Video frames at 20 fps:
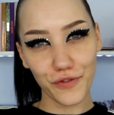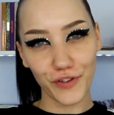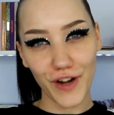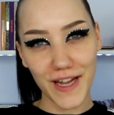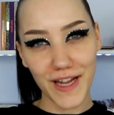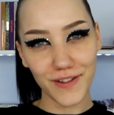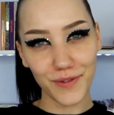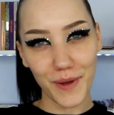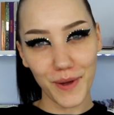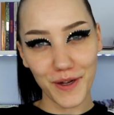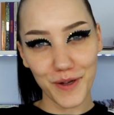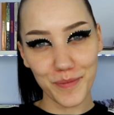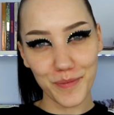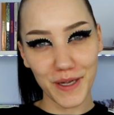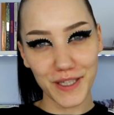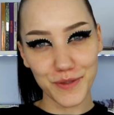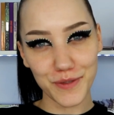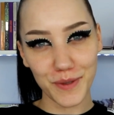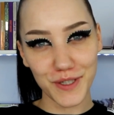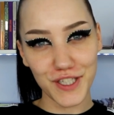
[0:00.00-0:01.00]
Friends, welcome
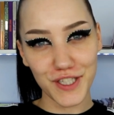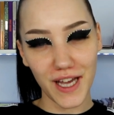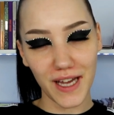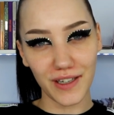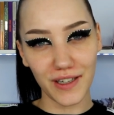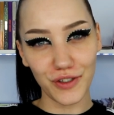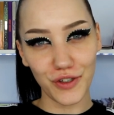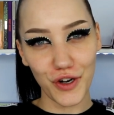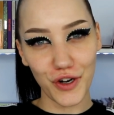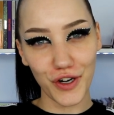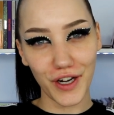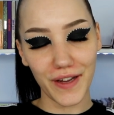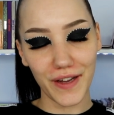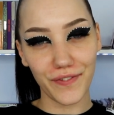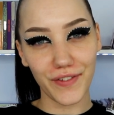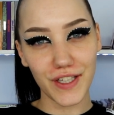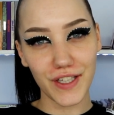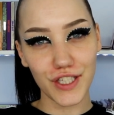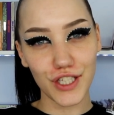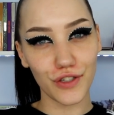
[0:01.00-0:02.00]
back to my channel, or
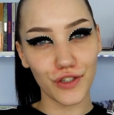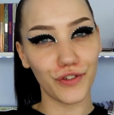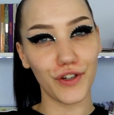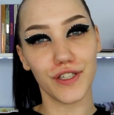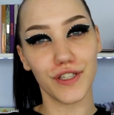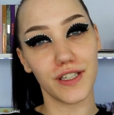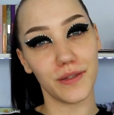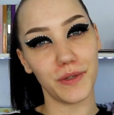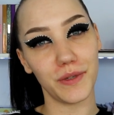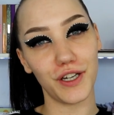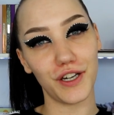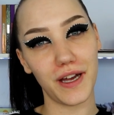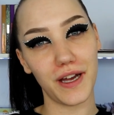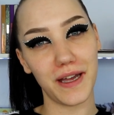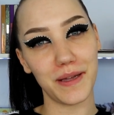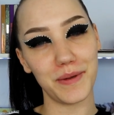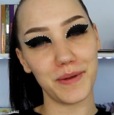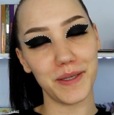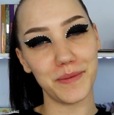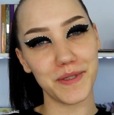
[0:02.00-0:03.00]
if it's your first time here,
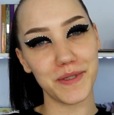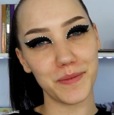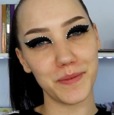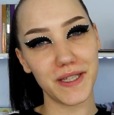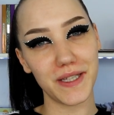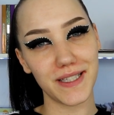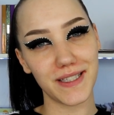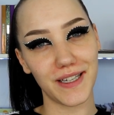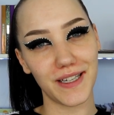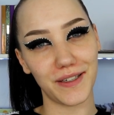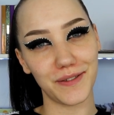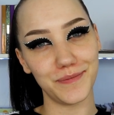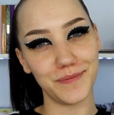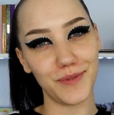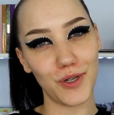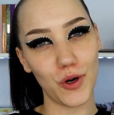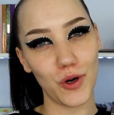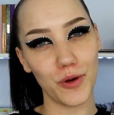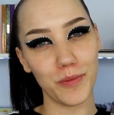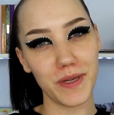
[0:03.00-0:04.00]
hi, my name is Melissa,
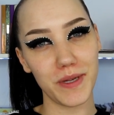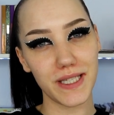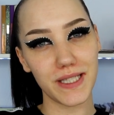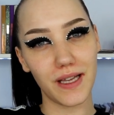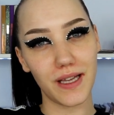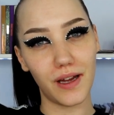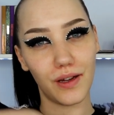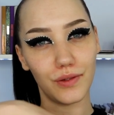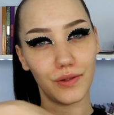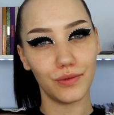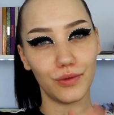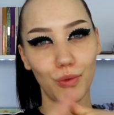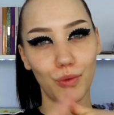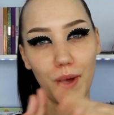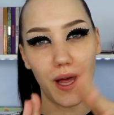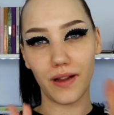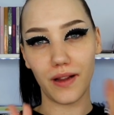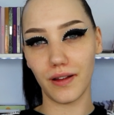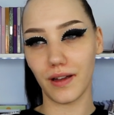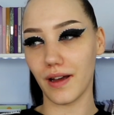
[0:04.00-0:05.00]
or Missa.
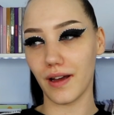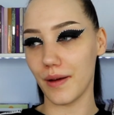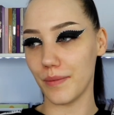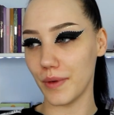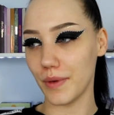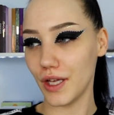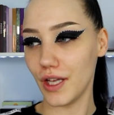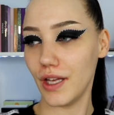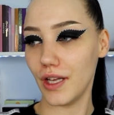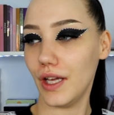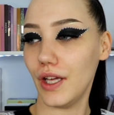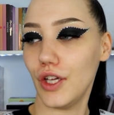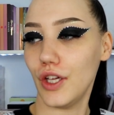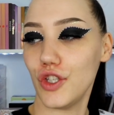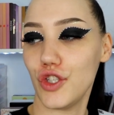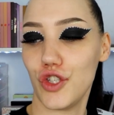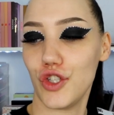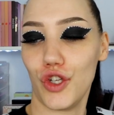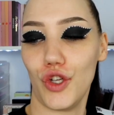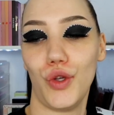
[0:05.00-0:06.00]
Welcome
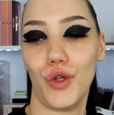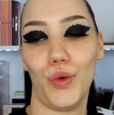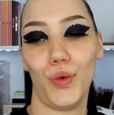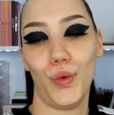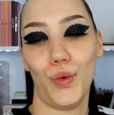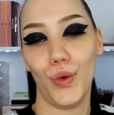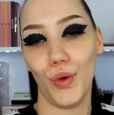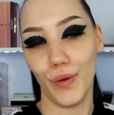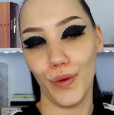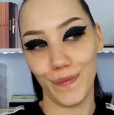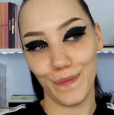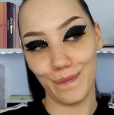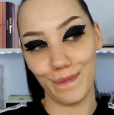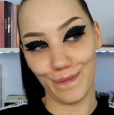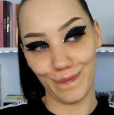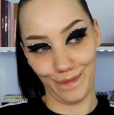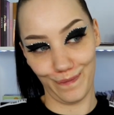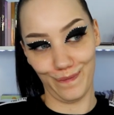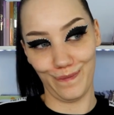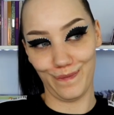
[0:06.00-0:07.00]
to
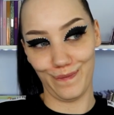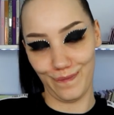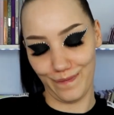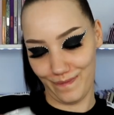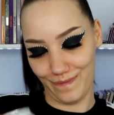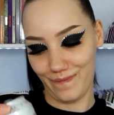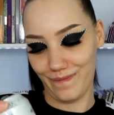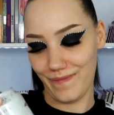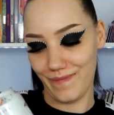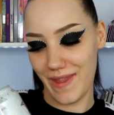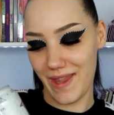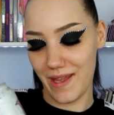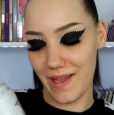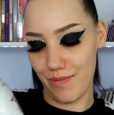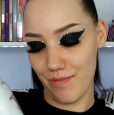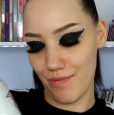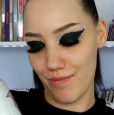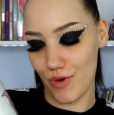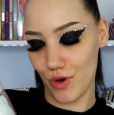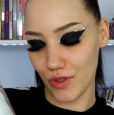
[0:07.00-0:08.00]
the
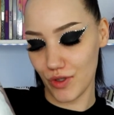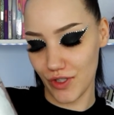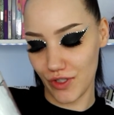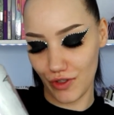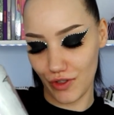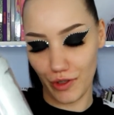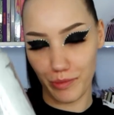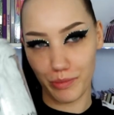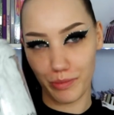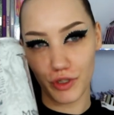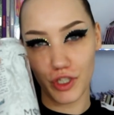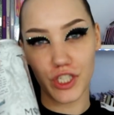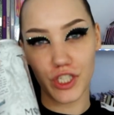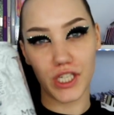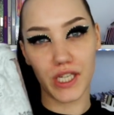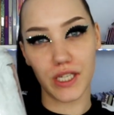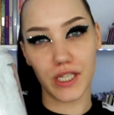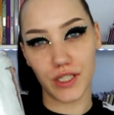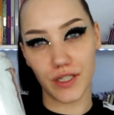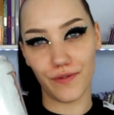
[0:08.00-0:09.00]
Monster
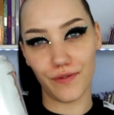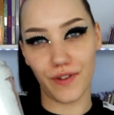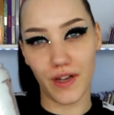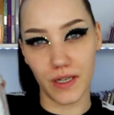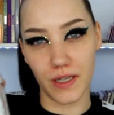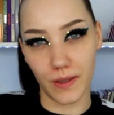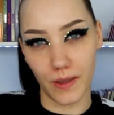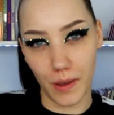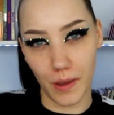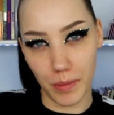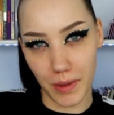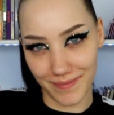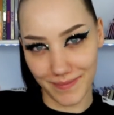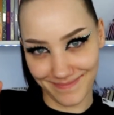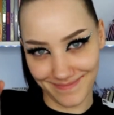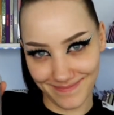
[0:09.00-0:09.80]
Appreciation Fan Club.